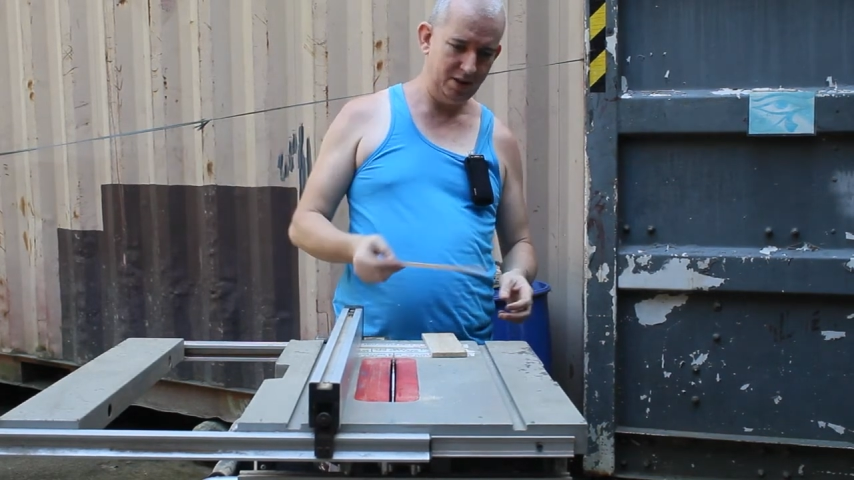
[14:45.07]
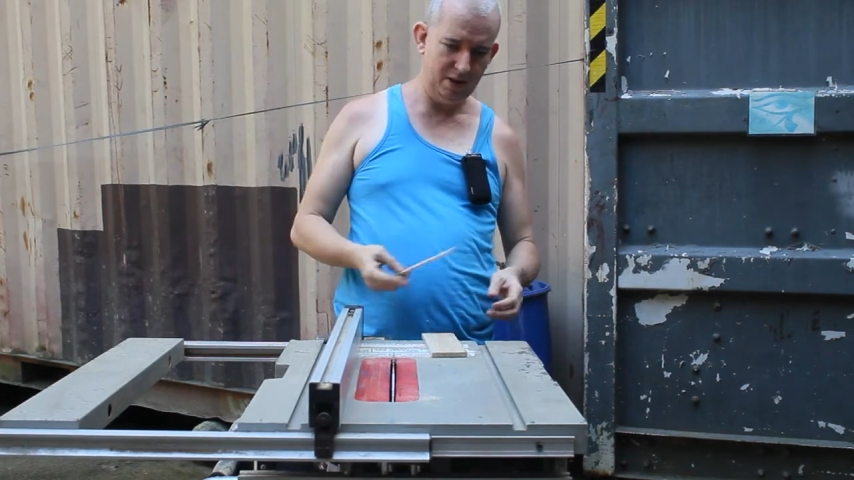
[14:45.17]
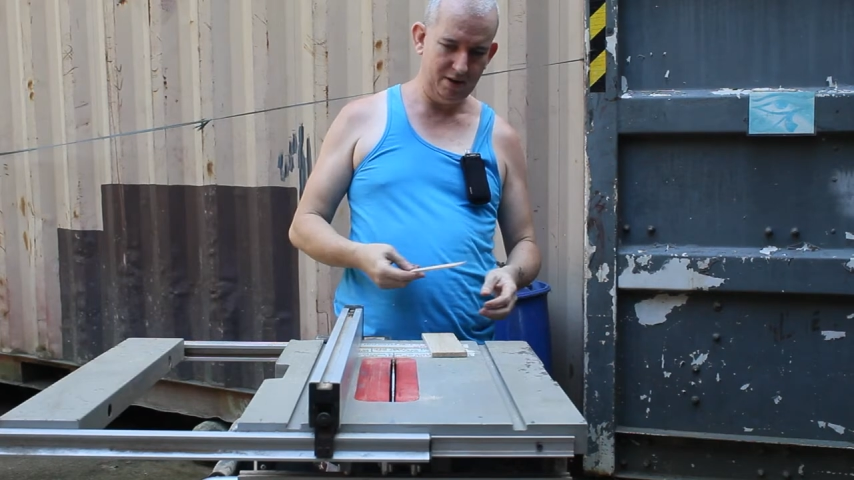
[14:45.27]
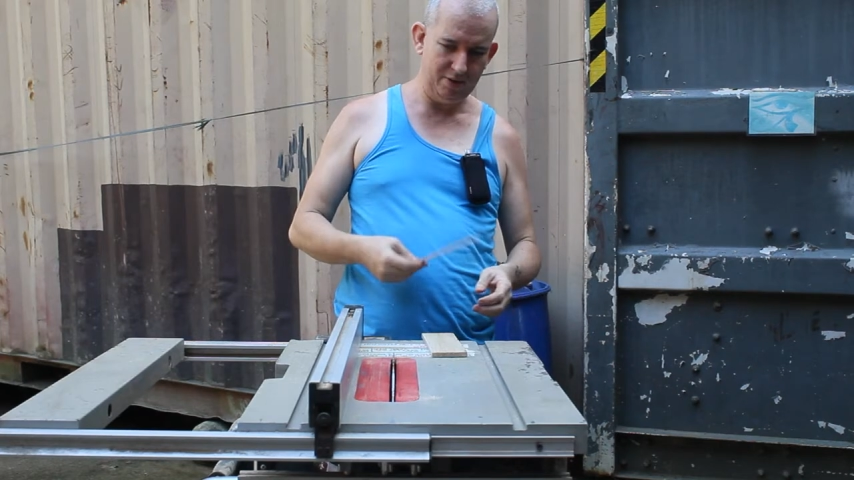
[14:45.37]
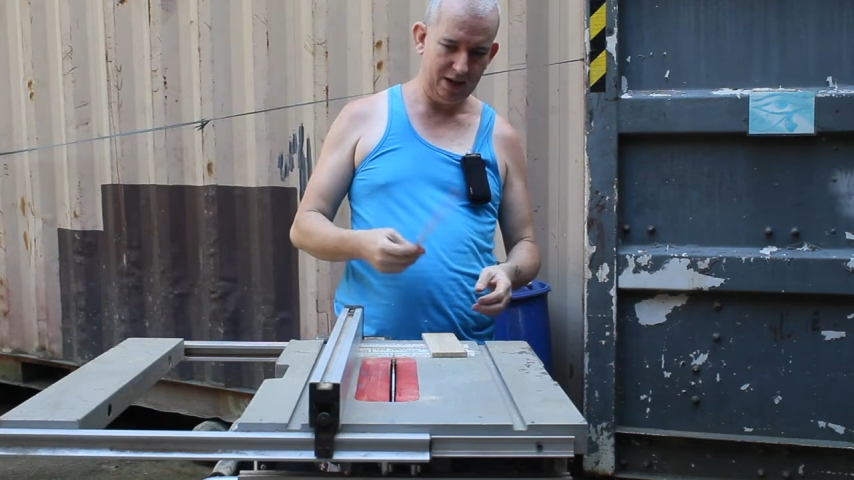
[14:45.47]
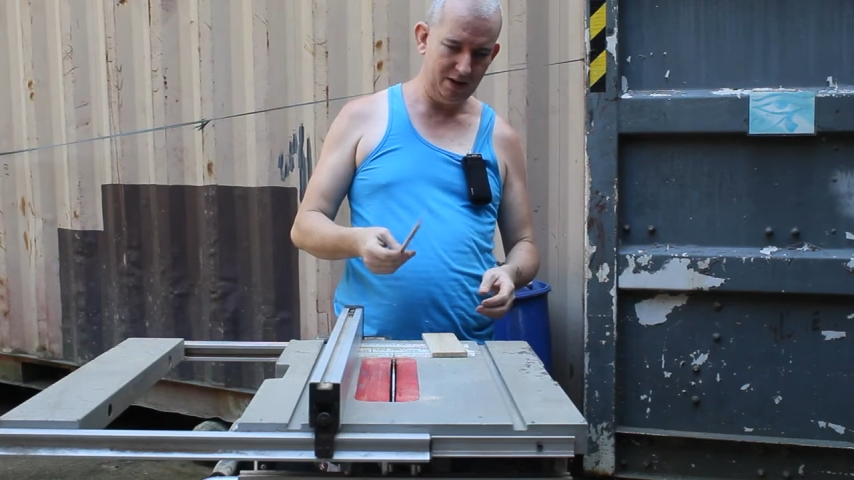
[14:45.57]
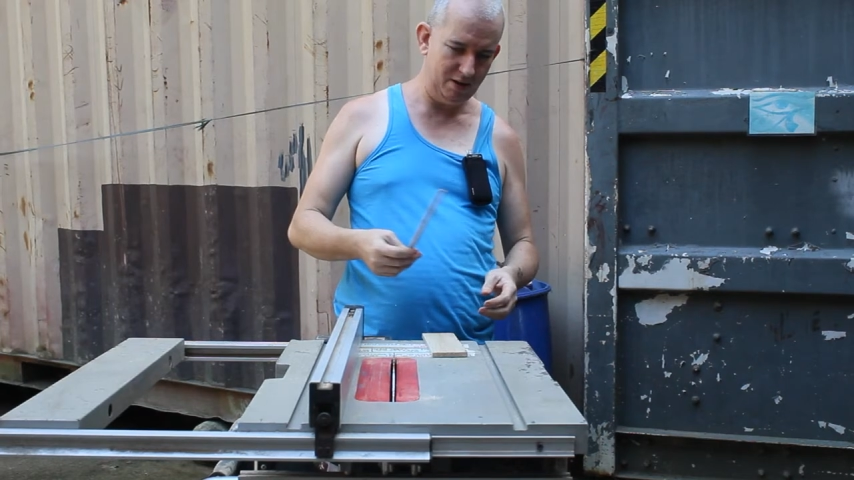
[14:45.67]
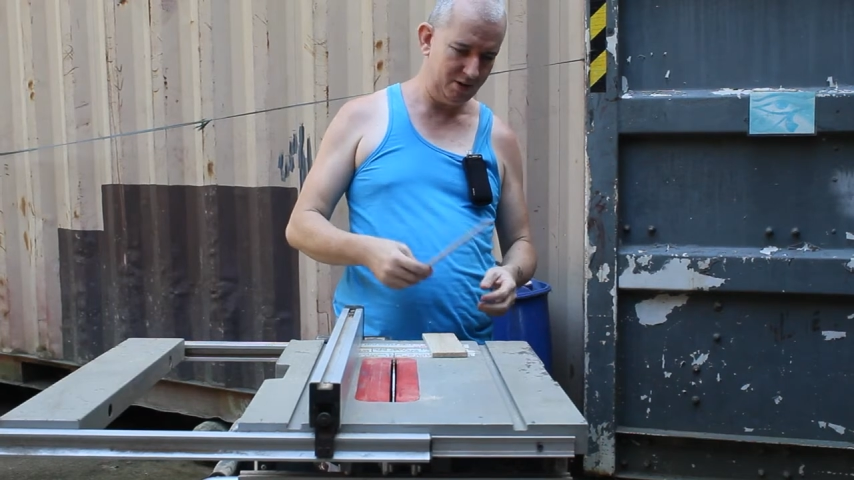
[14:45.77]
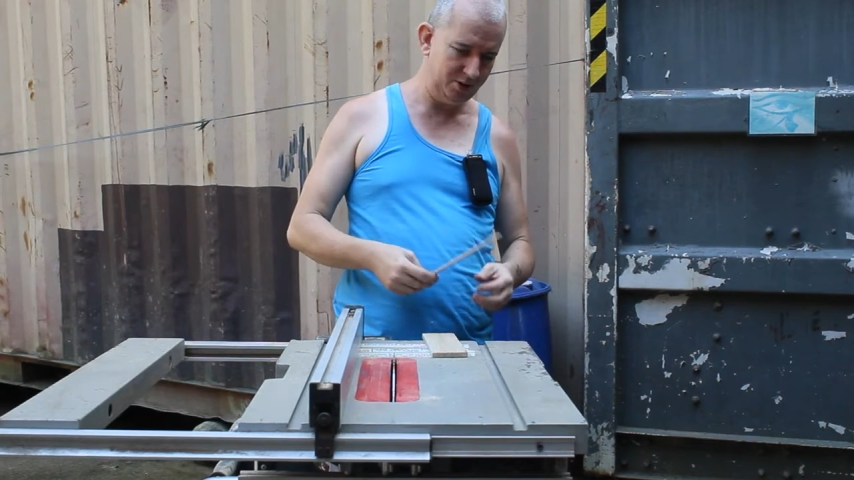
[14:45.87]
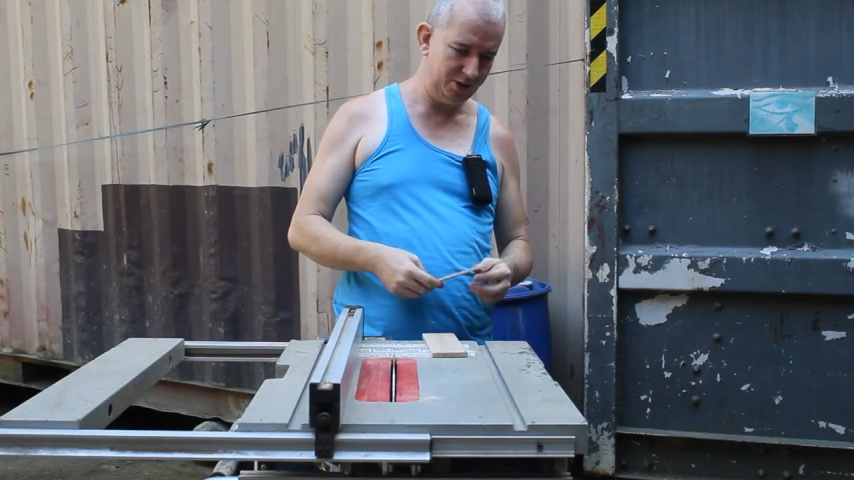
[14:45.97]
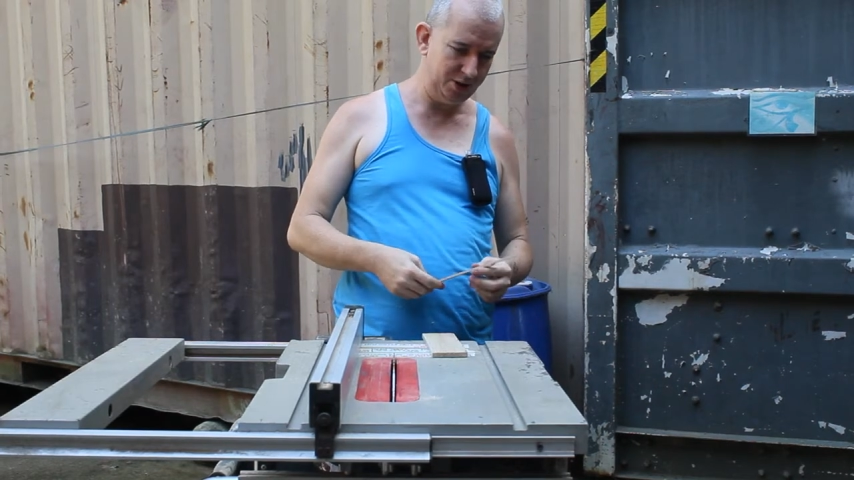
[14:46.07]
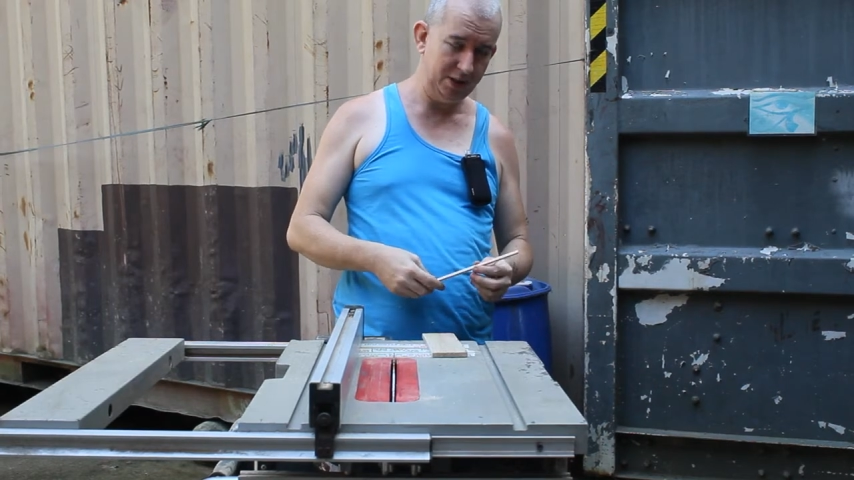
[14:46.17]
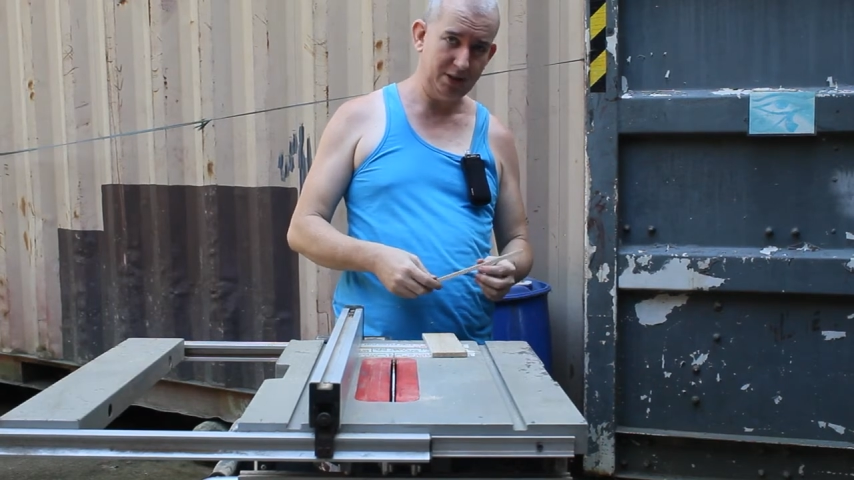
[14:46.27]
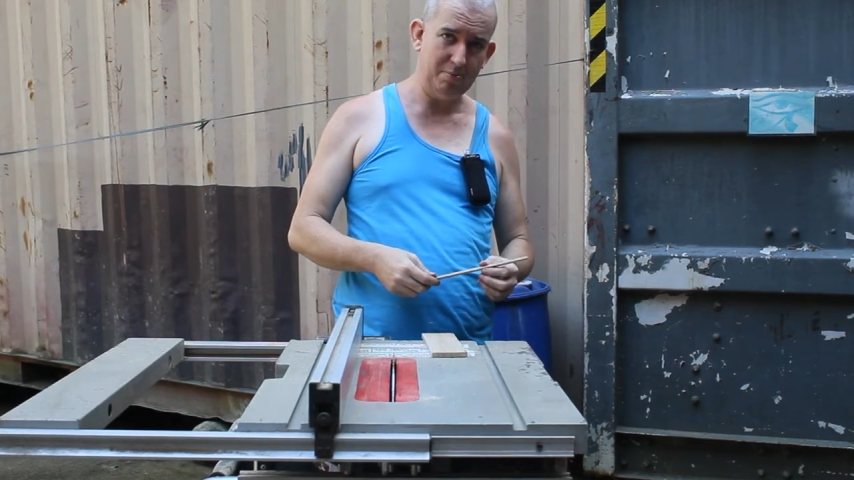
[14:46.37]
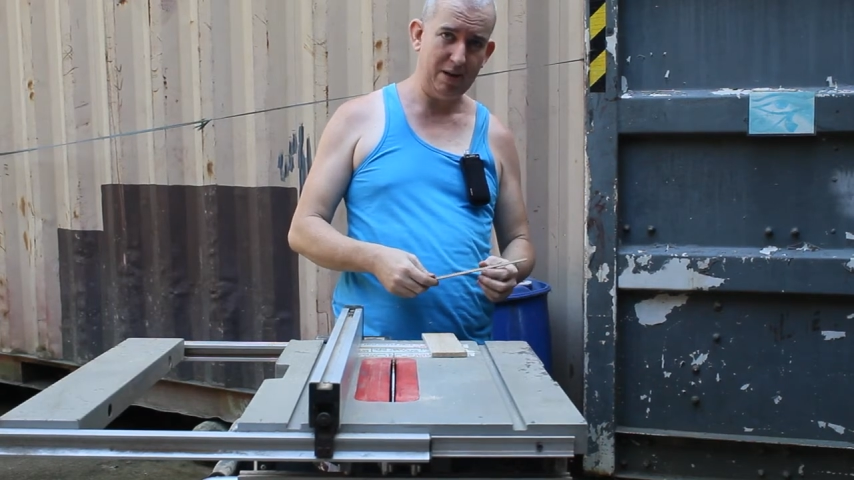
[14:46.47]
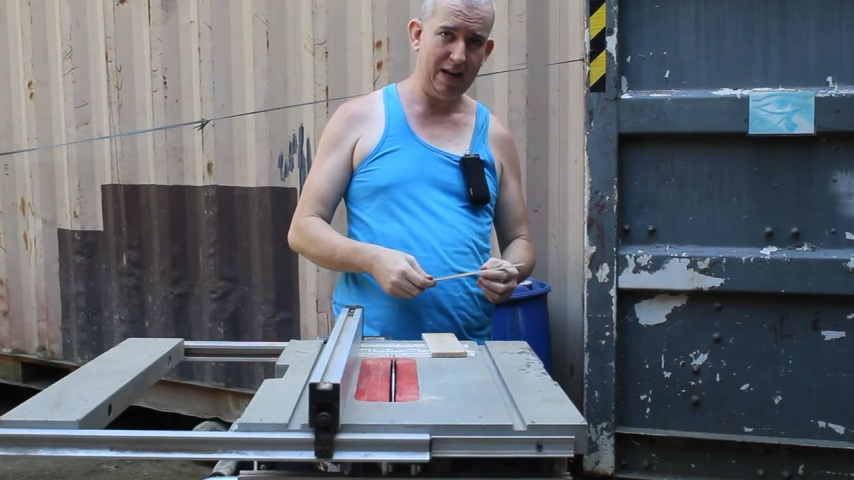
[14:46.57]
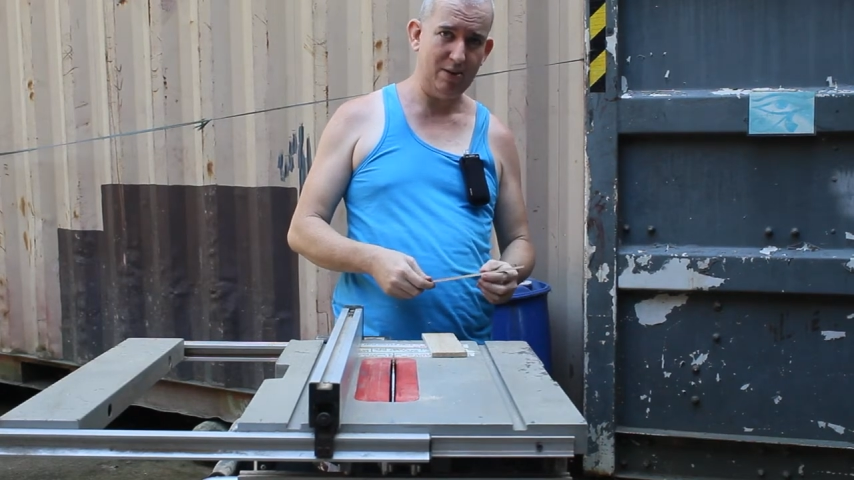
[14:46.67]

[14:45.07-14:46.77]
so you can cut very large sheets of